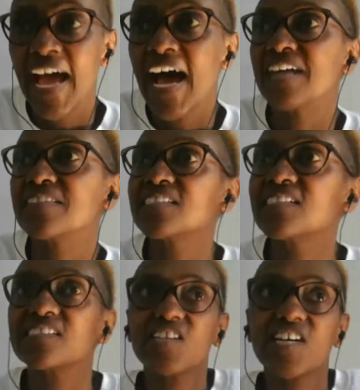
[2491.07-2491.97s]
And this
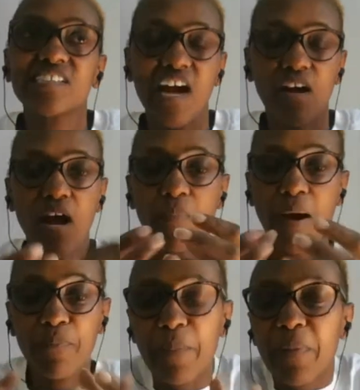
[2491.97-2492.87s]
is just like
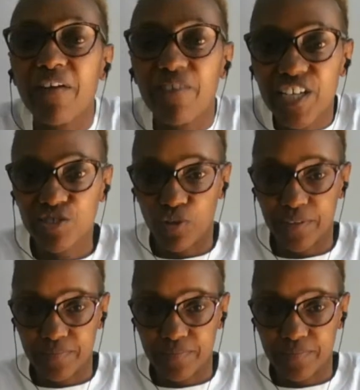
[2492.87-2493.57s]
a preparation